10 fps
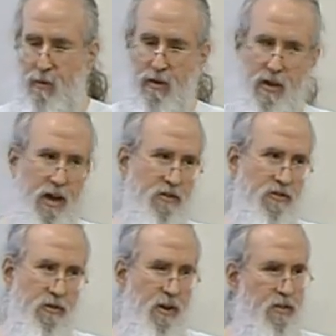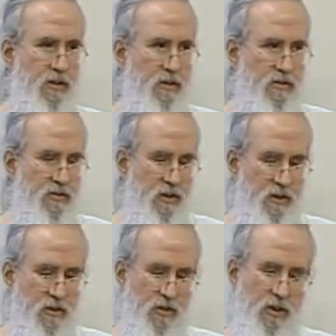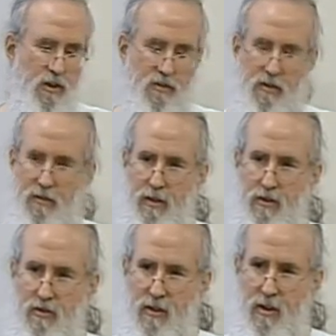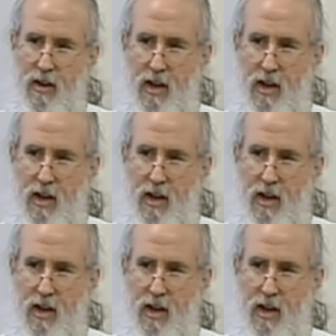well, God just created the, the theory of evolution.